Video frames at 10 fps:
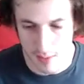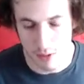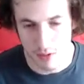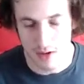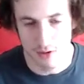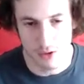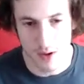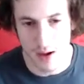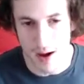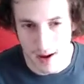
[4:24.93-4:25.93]
and looking to
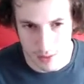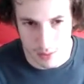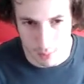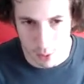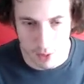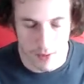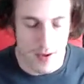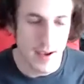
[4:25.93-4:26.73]
get on the board